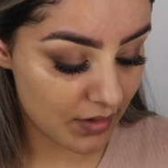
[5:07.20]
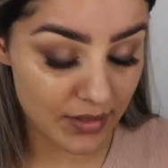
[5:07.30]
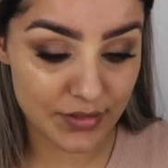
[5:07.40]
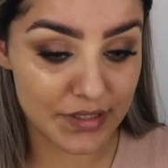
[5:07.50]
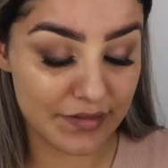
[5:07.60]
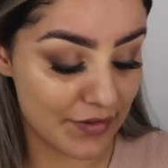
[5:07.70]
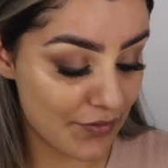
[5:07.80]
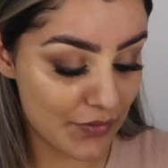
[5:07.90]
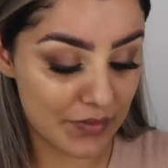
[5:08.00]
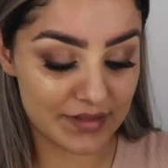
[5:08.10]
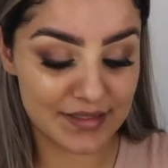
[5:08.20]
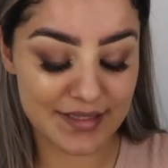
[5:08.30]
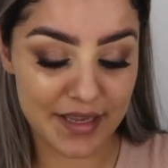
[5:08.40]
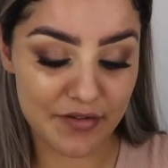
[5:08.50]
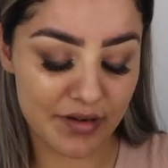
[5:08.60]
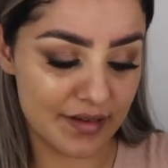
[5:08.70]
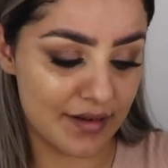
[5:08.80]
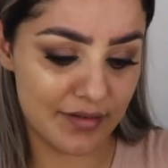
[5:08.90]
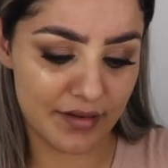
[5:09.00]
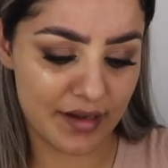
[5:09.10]
I don't even know what to say right
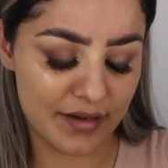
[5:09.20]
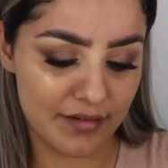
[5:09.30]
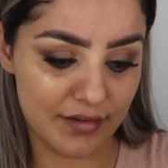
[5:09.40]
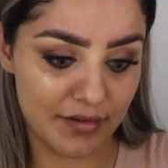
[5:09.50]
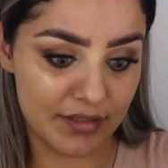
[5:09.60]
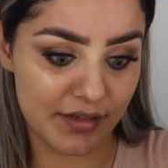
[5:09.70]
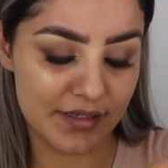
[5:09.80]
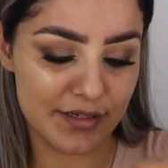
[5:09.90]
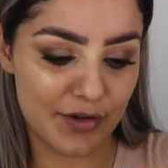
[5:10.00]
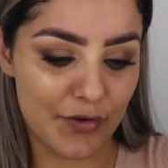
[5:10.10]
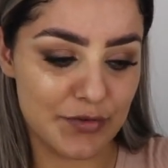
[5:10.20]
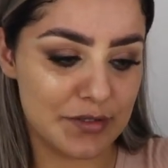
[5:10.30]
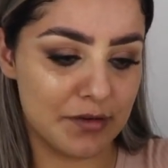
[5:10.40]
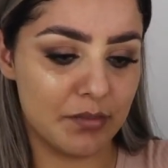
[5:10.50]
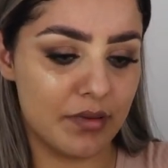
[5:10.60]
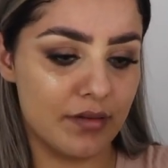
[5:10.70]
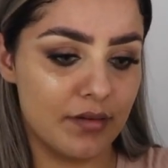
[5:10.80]
now. Like, hang on, I need a close-up.